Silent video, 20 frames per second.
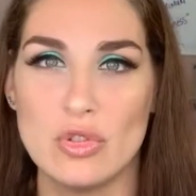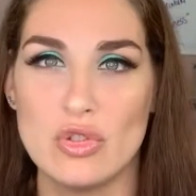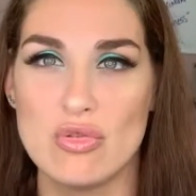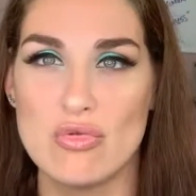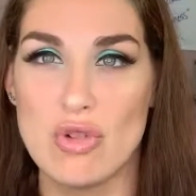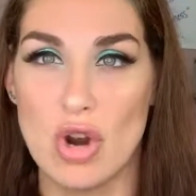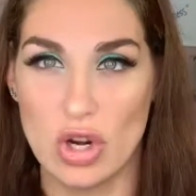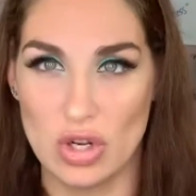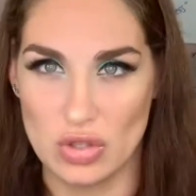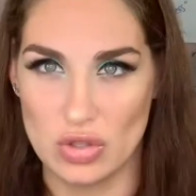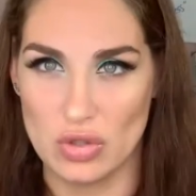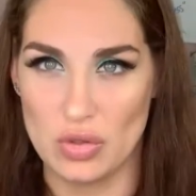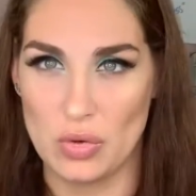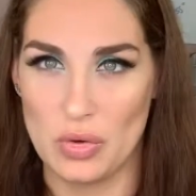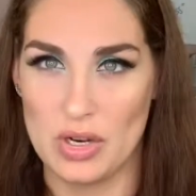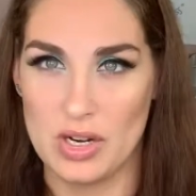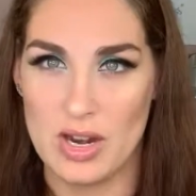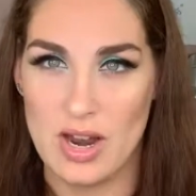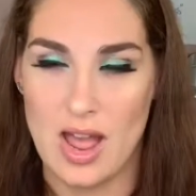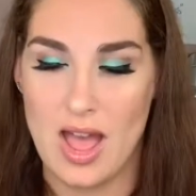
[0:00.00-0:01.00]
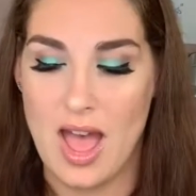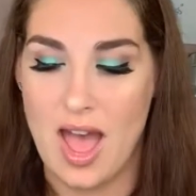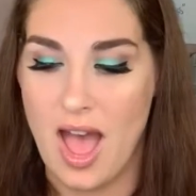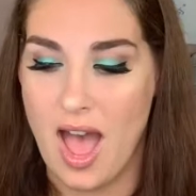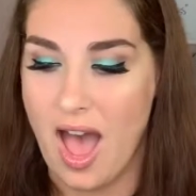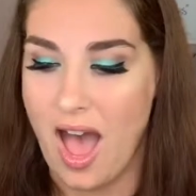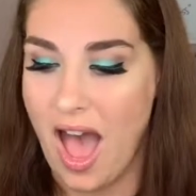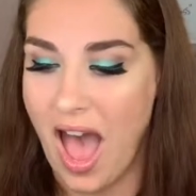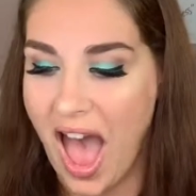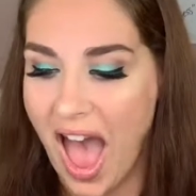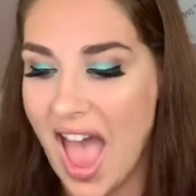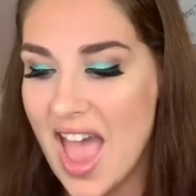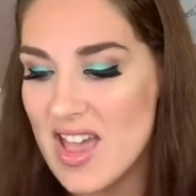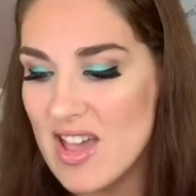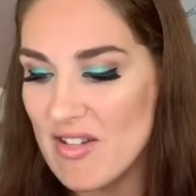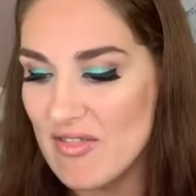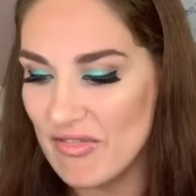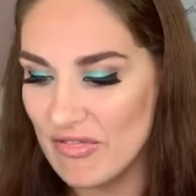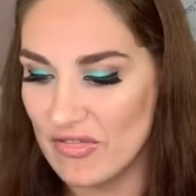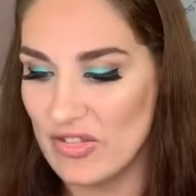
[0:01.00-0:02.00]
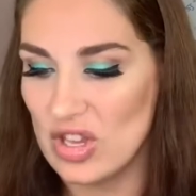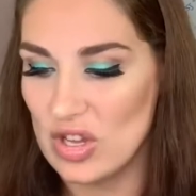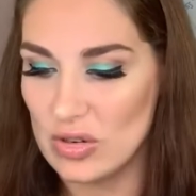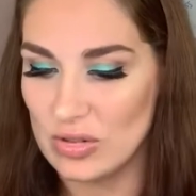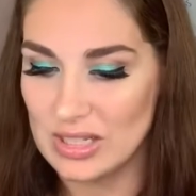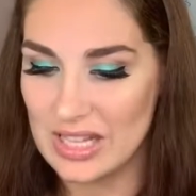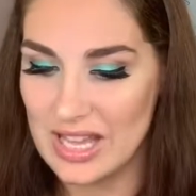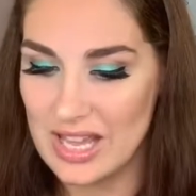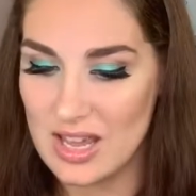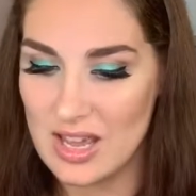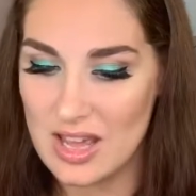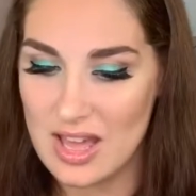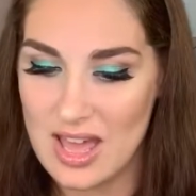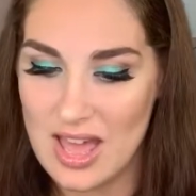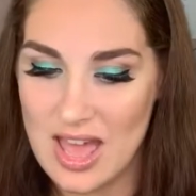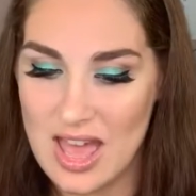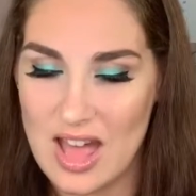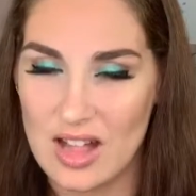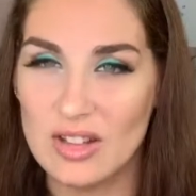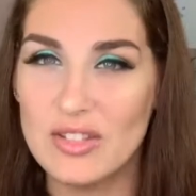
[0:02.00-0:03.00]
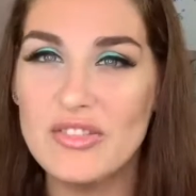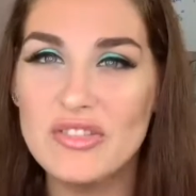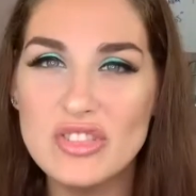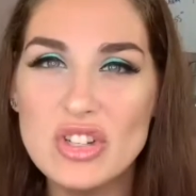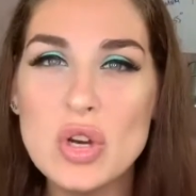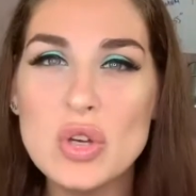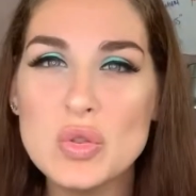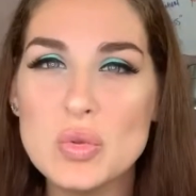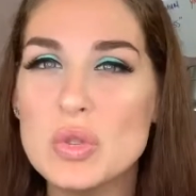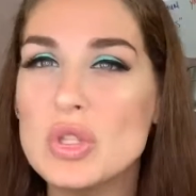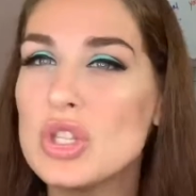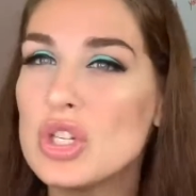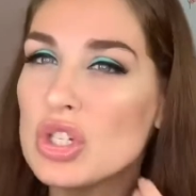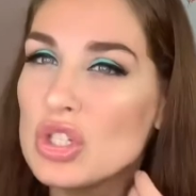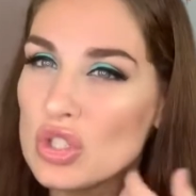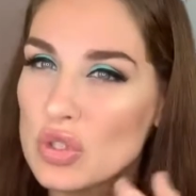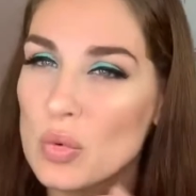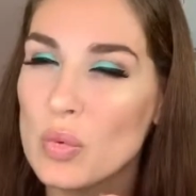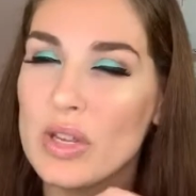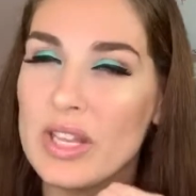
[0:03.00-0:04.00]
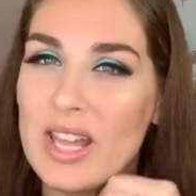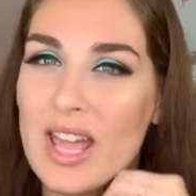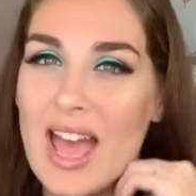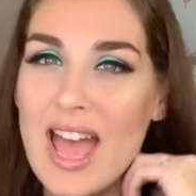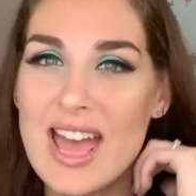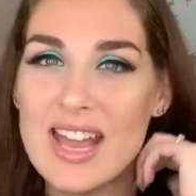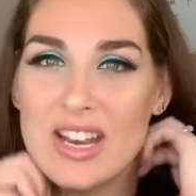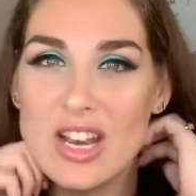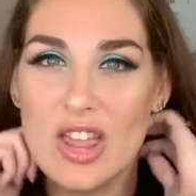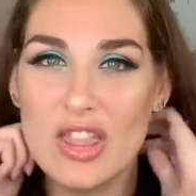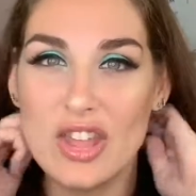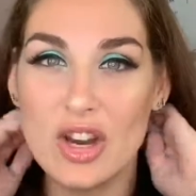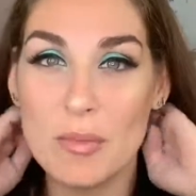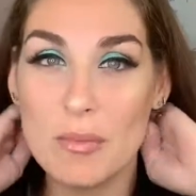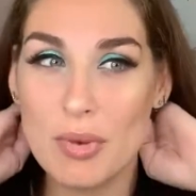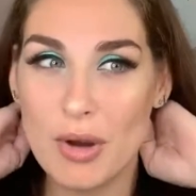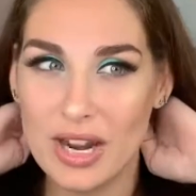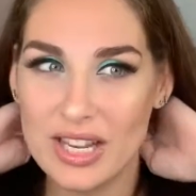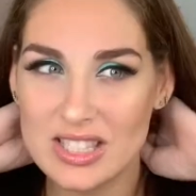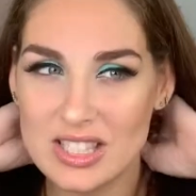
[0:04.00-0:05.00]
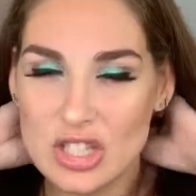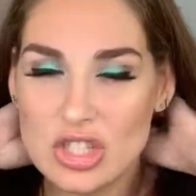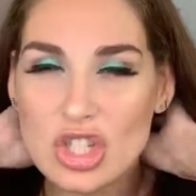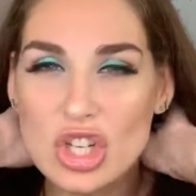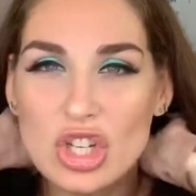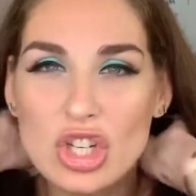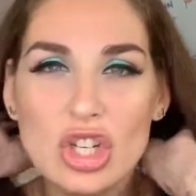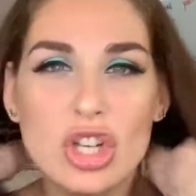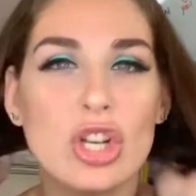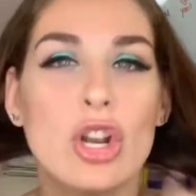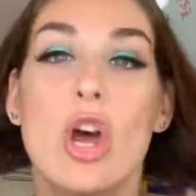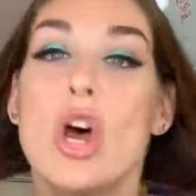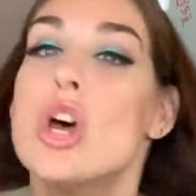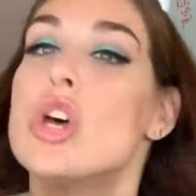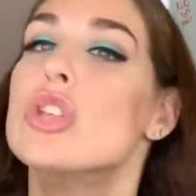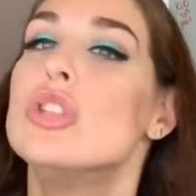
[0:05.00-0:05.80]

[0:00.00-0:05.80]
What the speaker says: drugstore. I feel like e.l.f. knows what they're doing and their prices are good.